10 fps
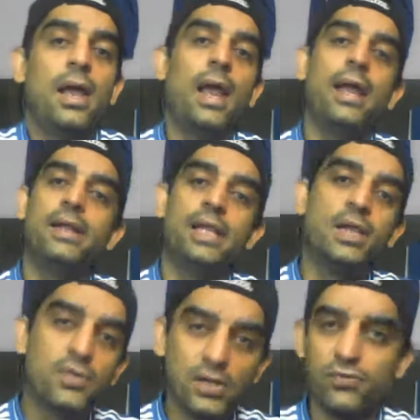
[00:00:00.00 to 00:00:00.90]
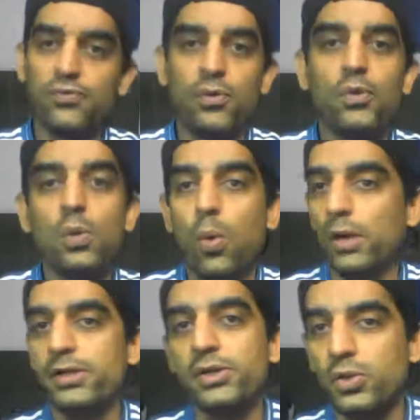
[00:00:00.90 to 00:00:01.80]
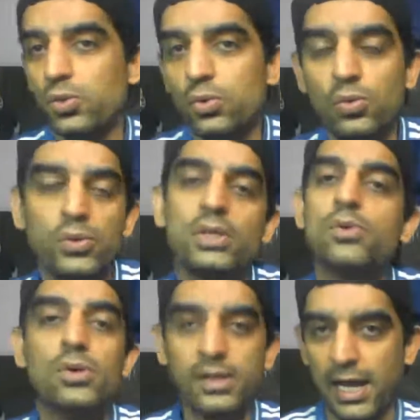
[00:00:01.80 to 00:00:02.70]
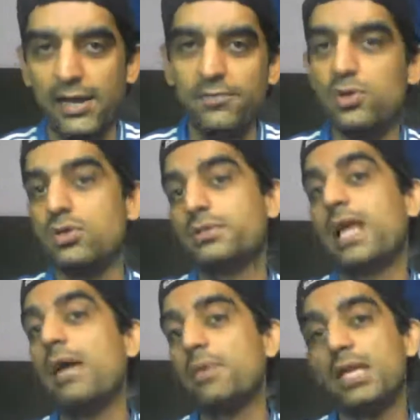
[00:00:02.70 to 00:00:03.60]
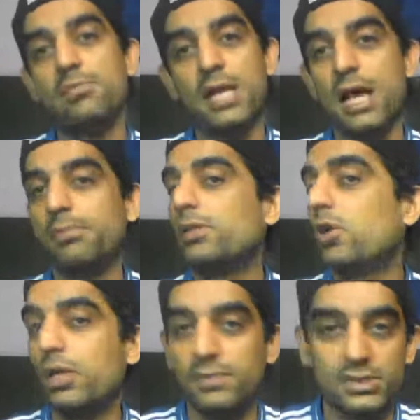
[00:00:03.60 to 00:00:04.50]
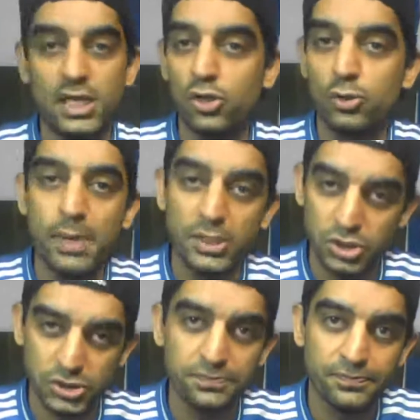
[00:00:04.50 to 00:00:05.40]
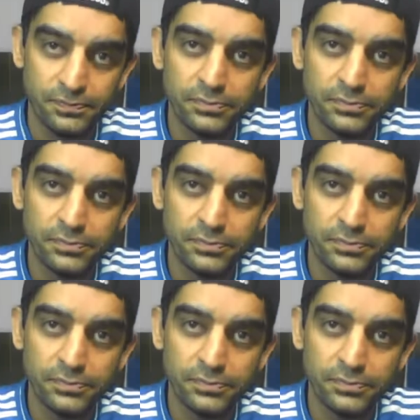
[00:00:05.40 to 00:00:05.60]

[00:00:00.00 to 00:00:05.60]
And even if we wanted to, we couldn't have because Tammy Abraham did not even start on the bench.